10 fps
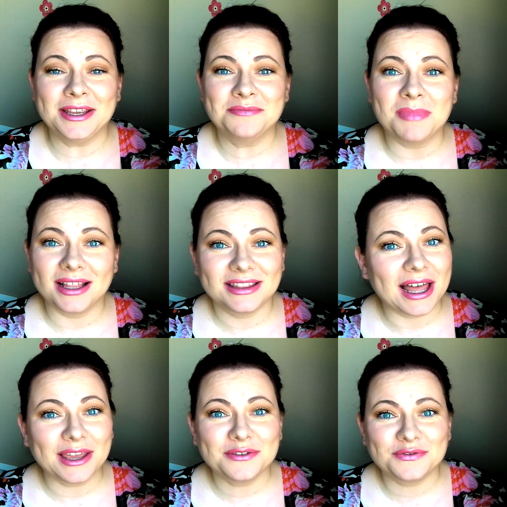in my
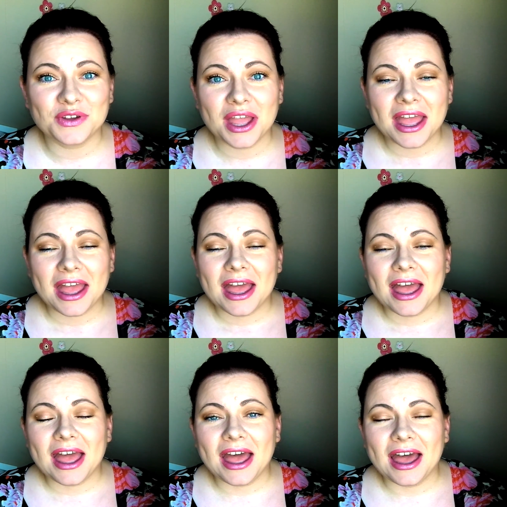life
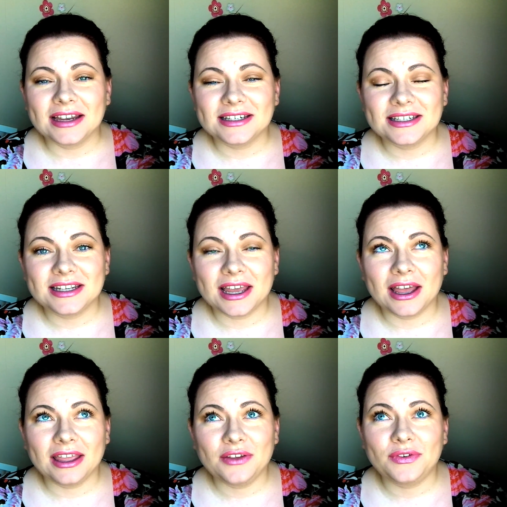and
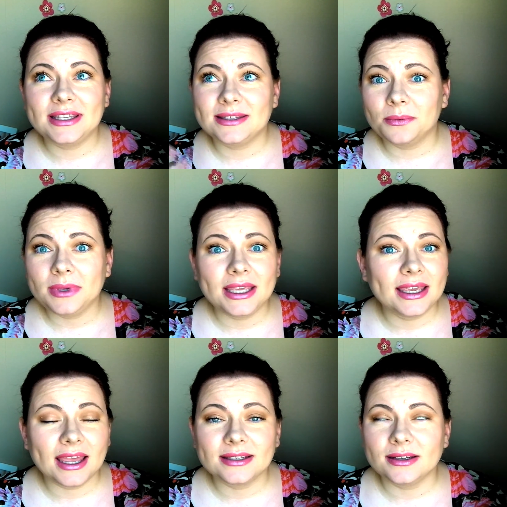uh, if it's a
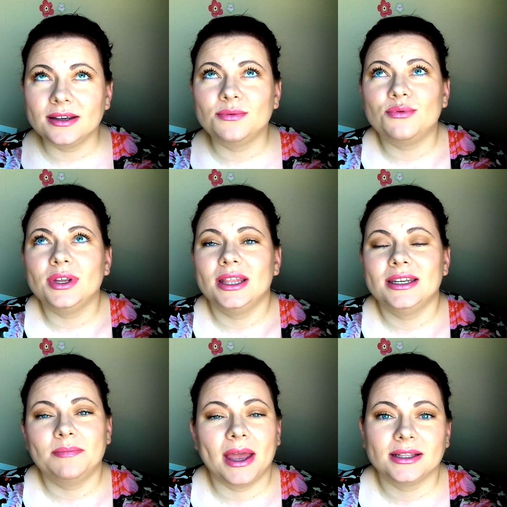weekend it really
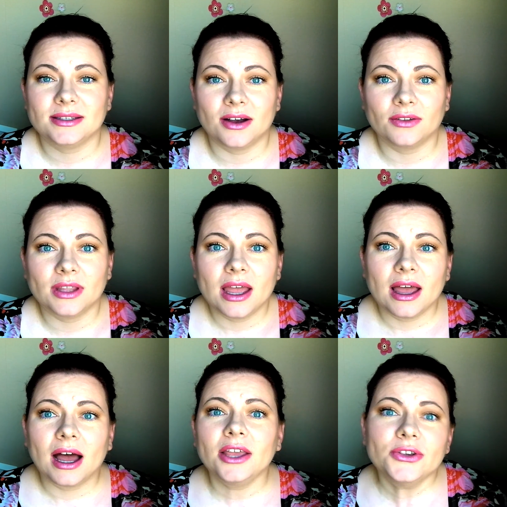depends on
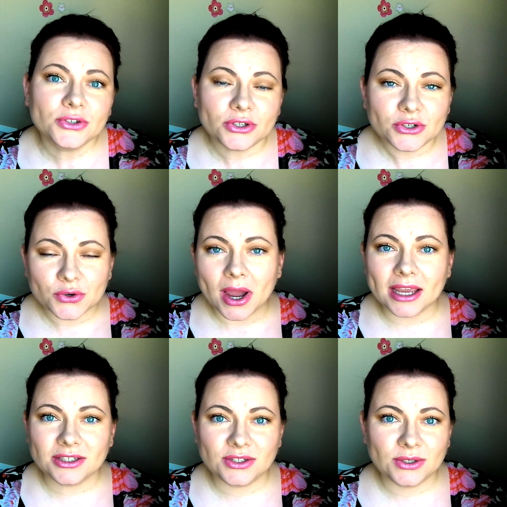I usually
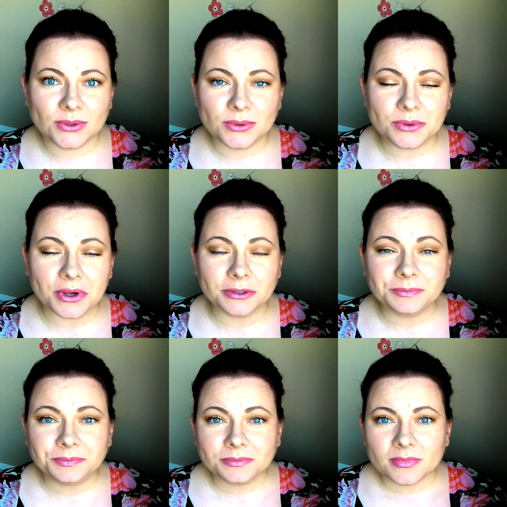try to uh,
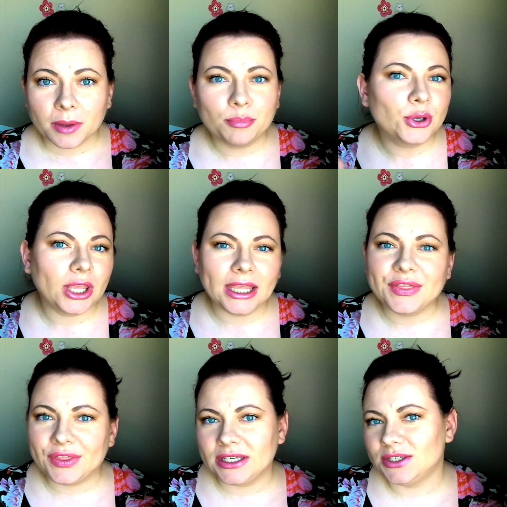book
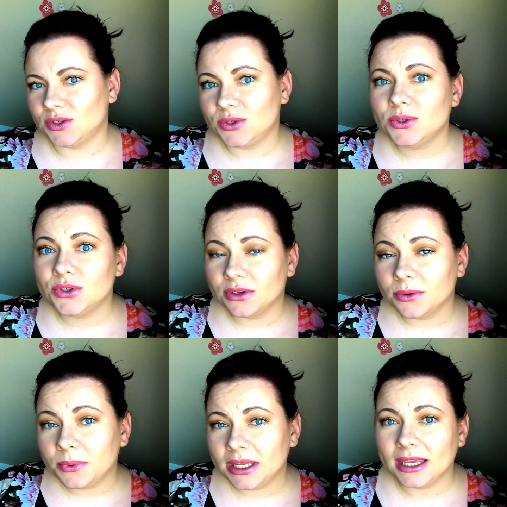in things to do during
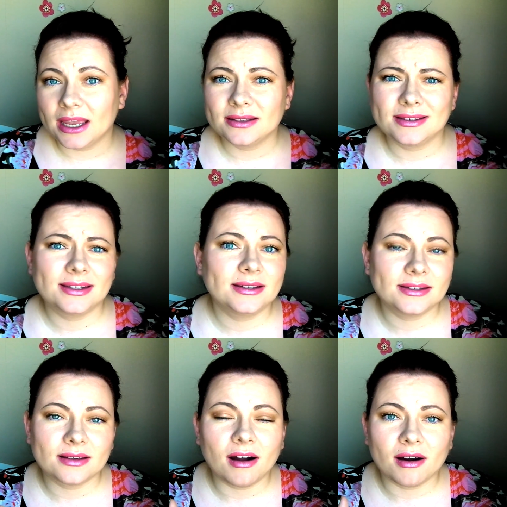the weekends
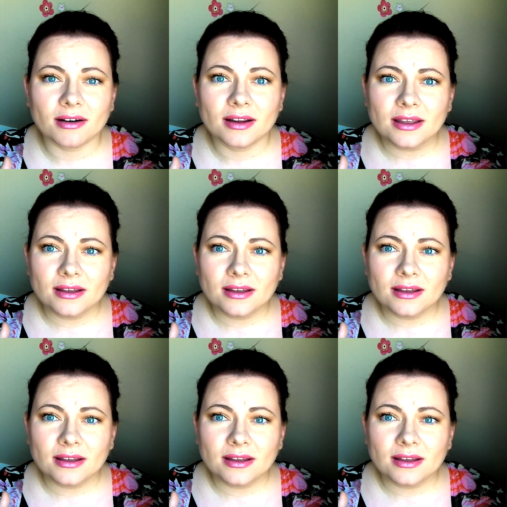since our